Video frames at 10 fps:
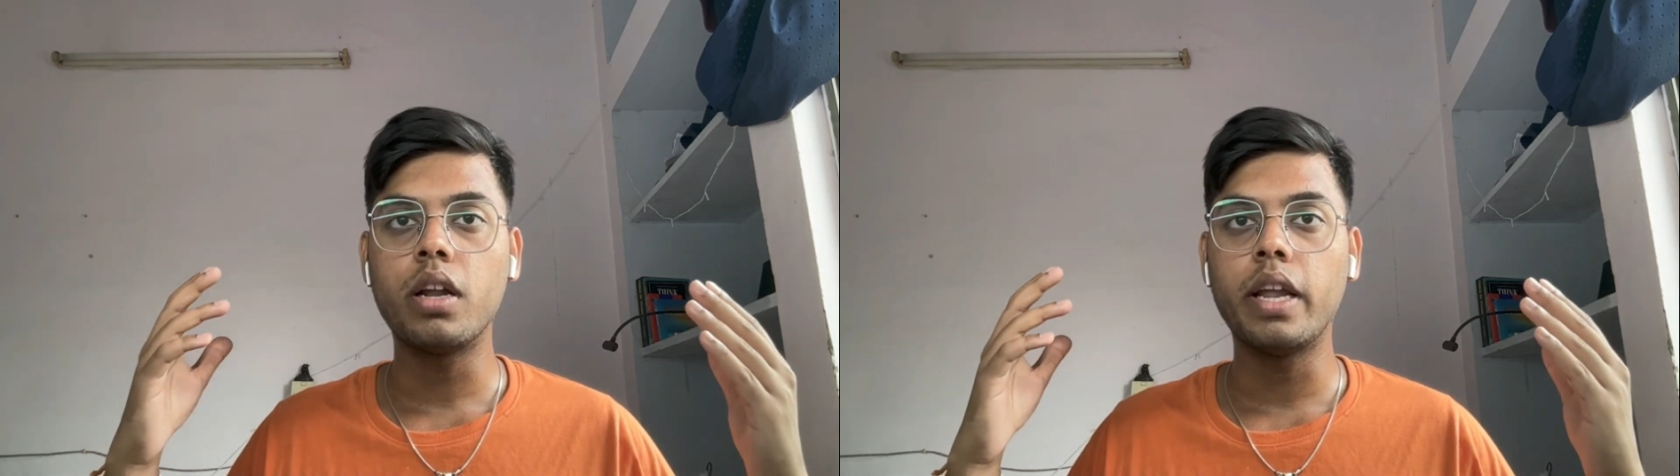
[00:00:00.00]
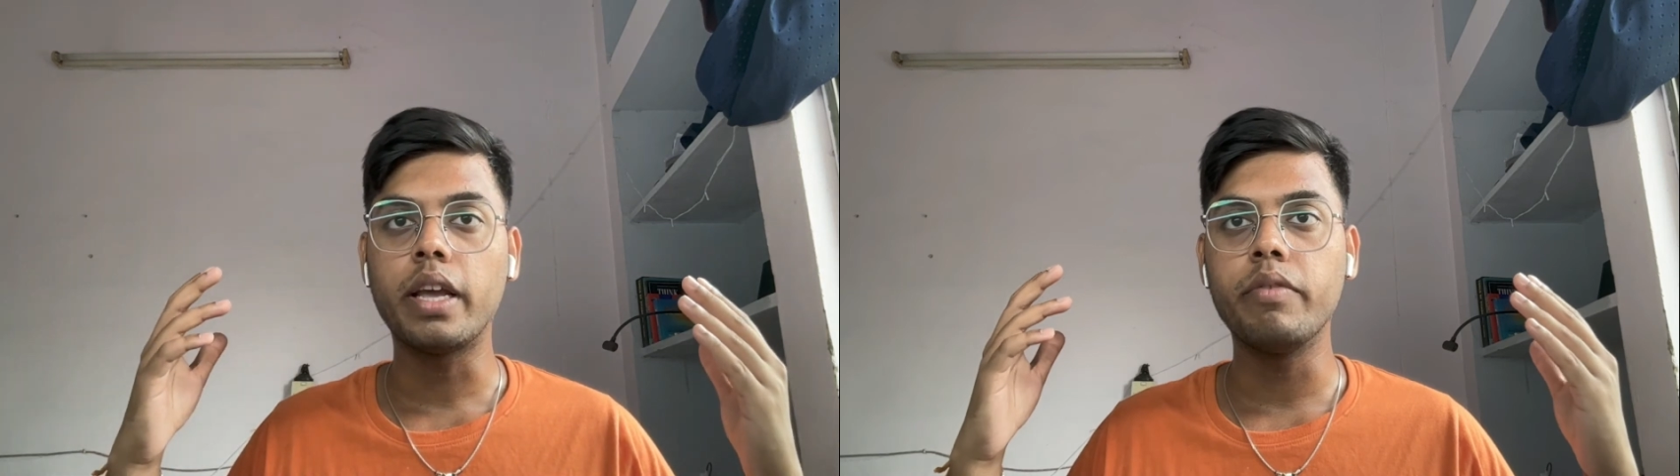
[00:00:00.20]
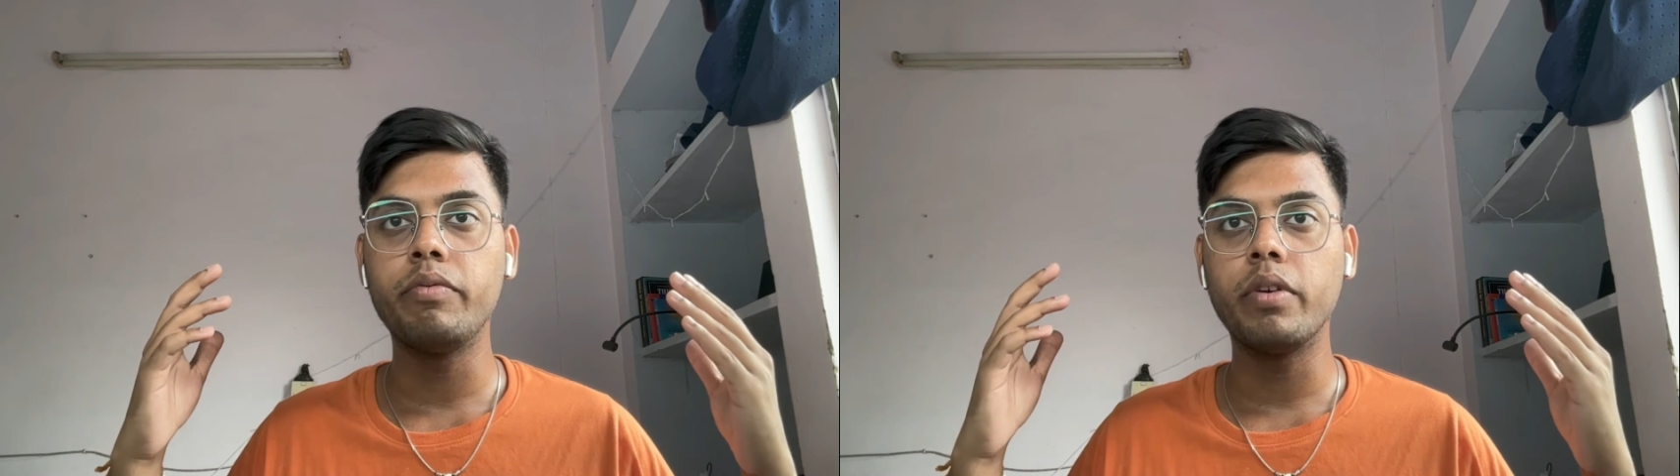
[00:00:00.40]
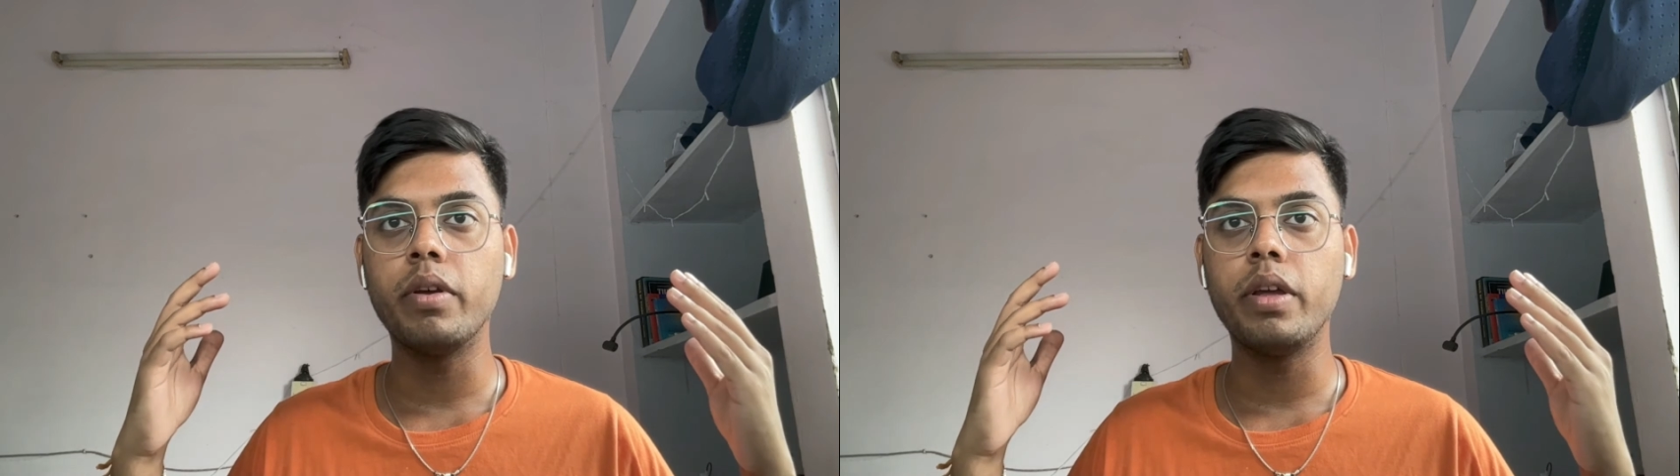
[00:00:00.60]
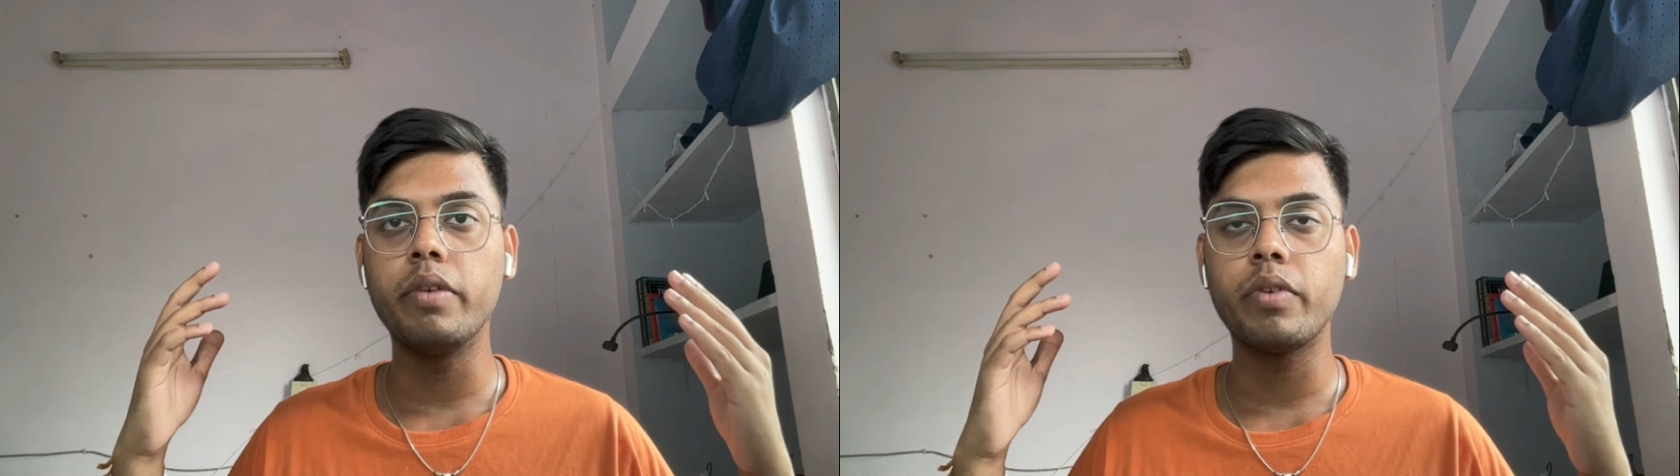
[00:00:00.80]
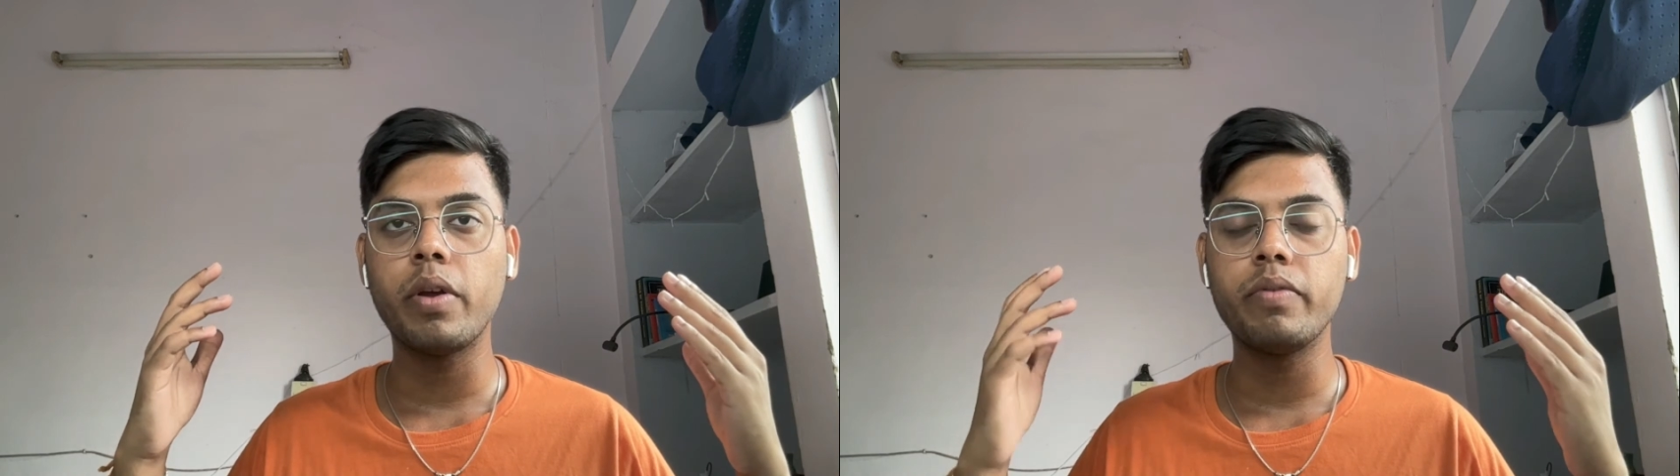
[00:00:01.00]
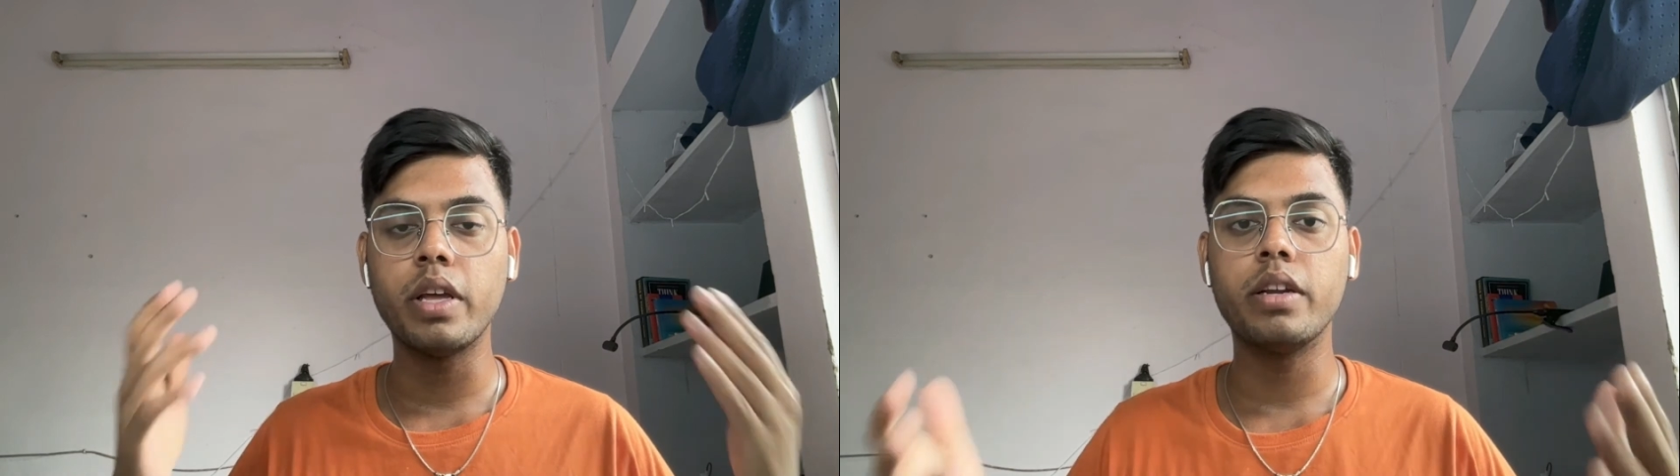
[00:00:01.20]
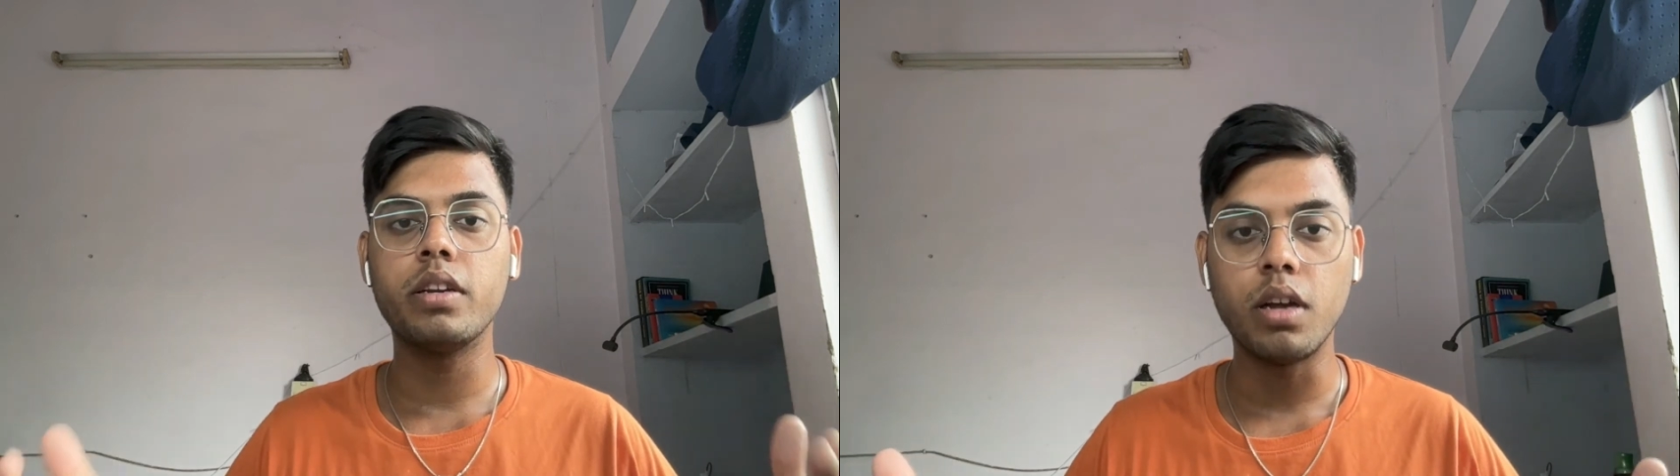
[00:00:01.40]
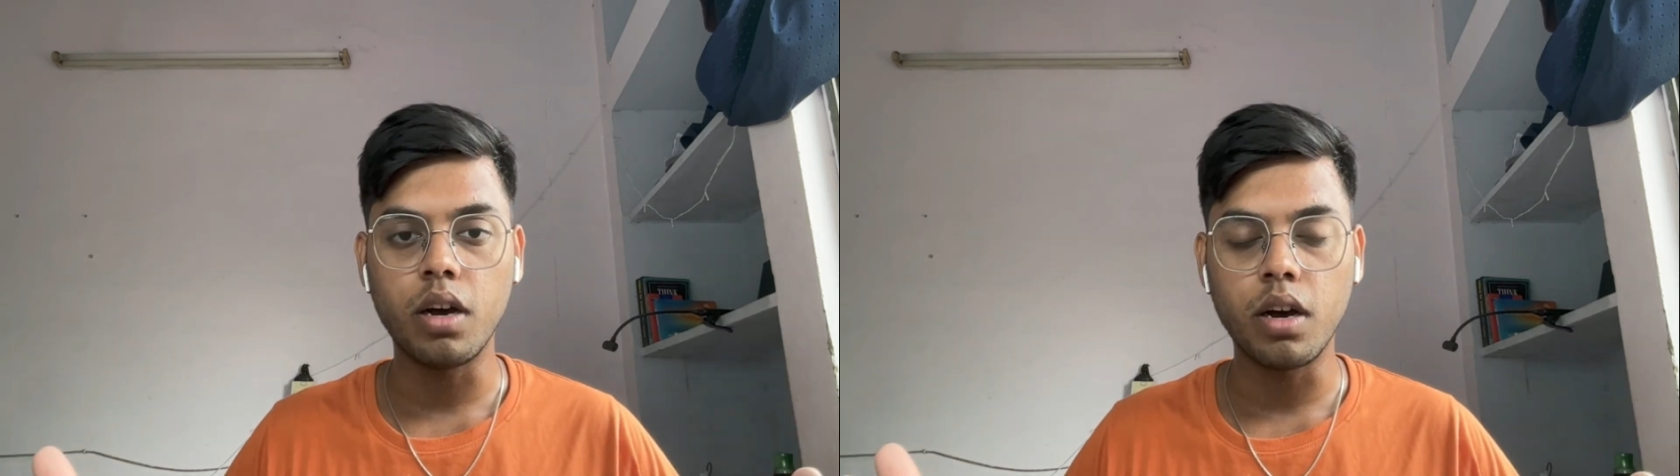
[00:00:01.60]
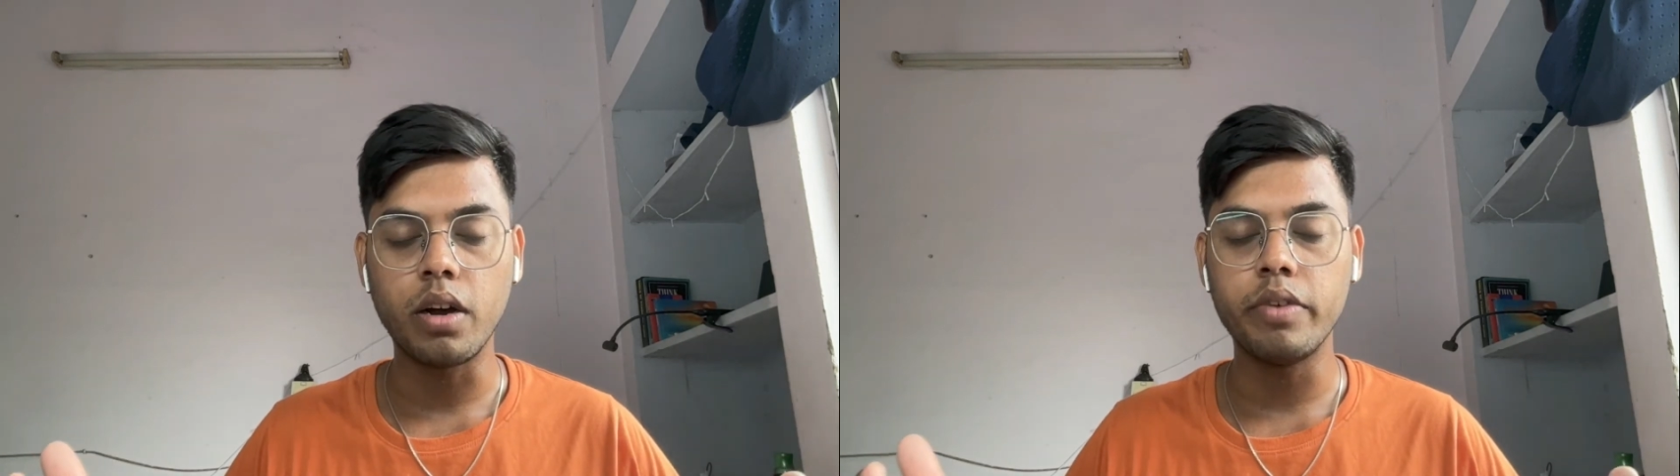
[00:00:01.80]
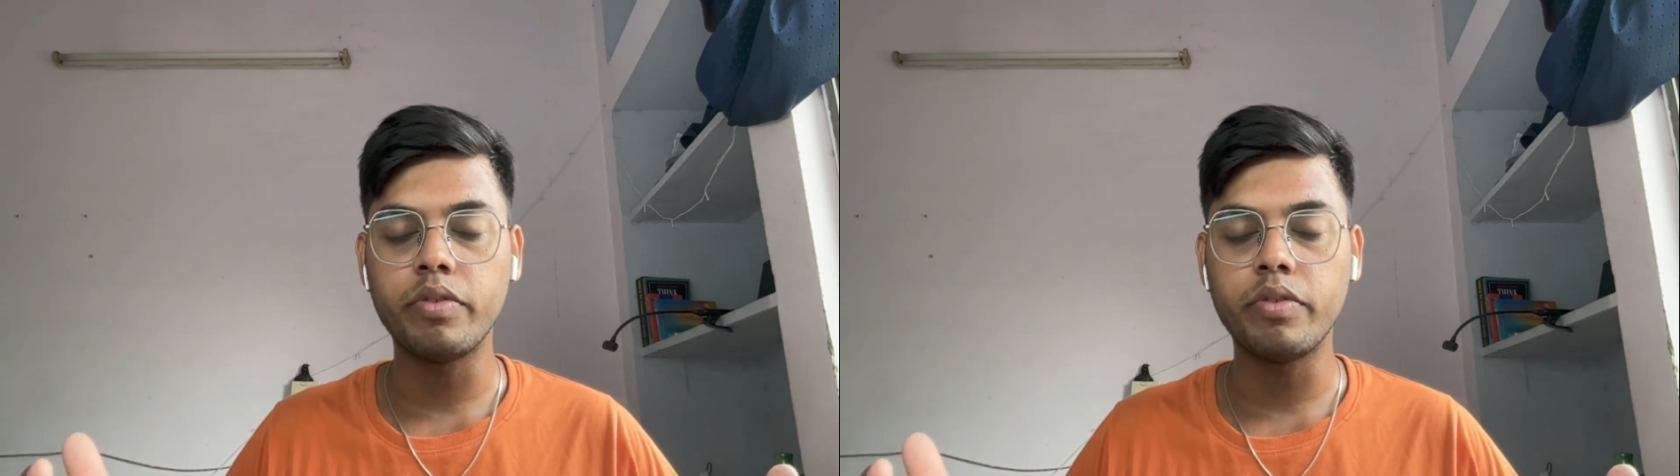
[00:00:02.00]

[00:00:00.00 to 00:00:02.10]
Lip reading: like if